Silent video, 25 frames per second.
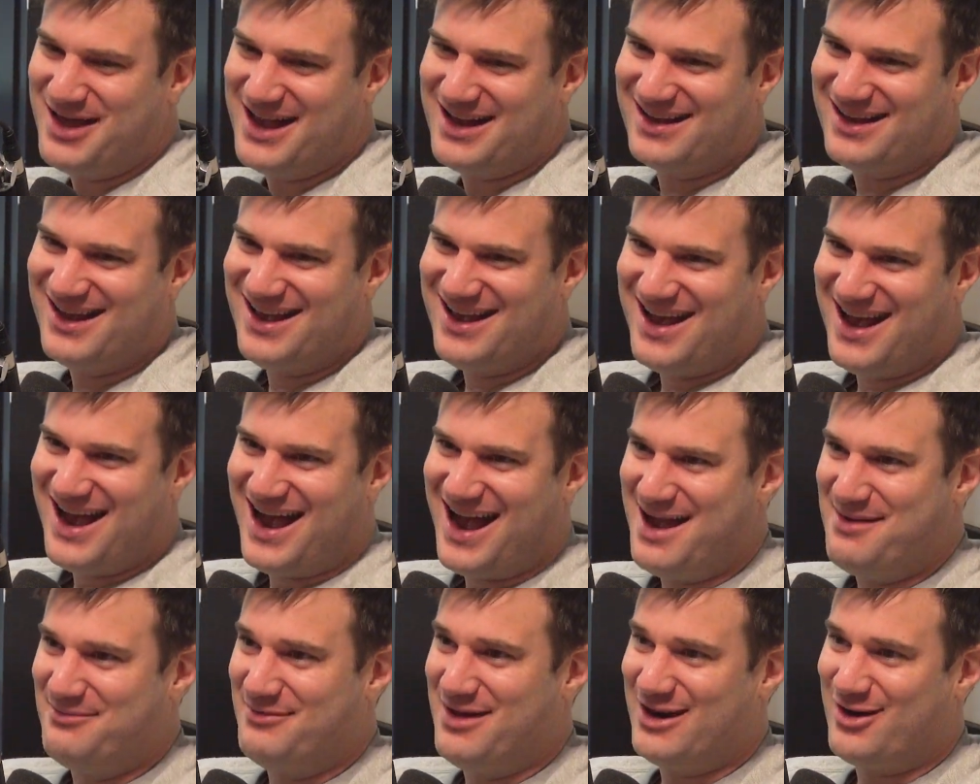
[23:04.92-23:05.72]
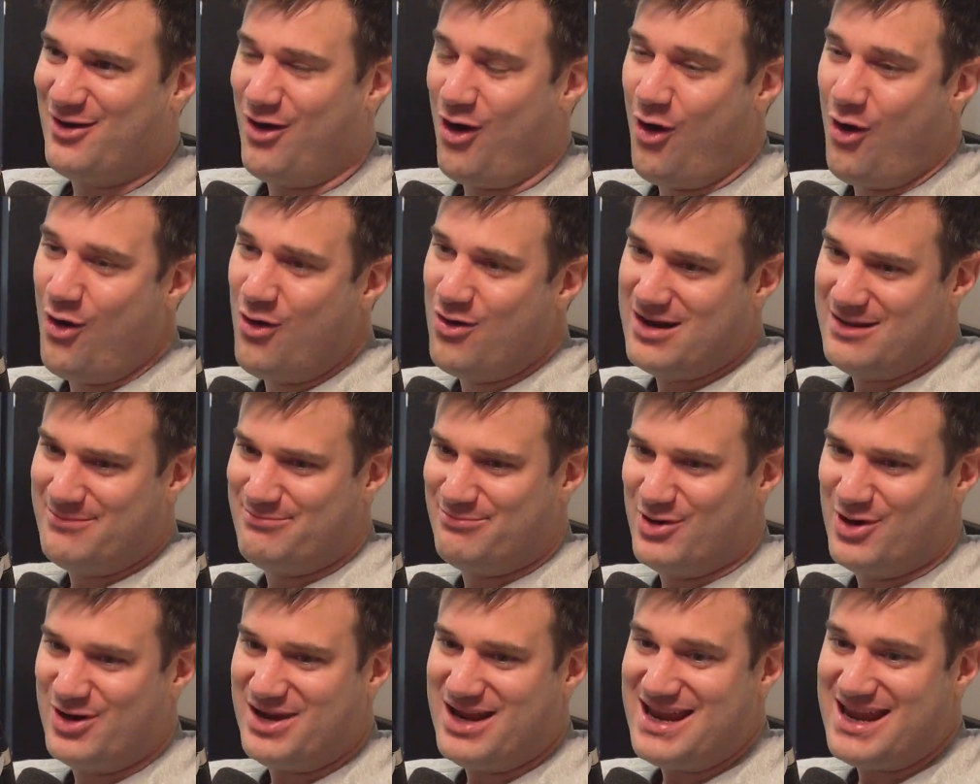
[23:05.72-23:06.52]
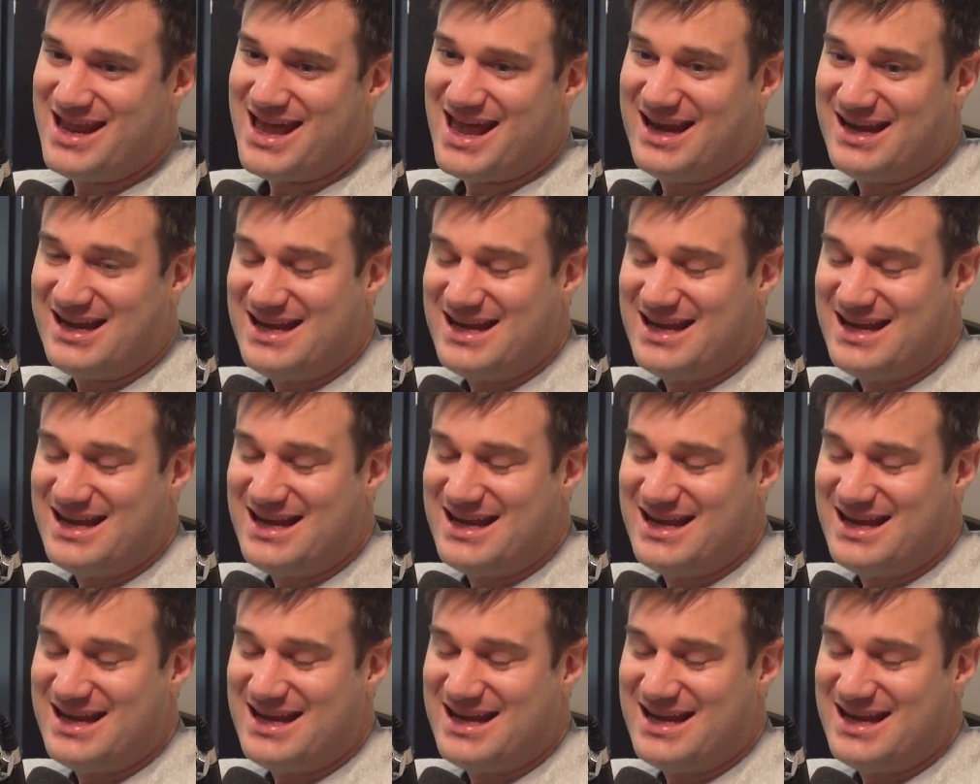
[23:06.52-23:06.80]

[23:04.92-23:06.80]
like, I'm like already booking it,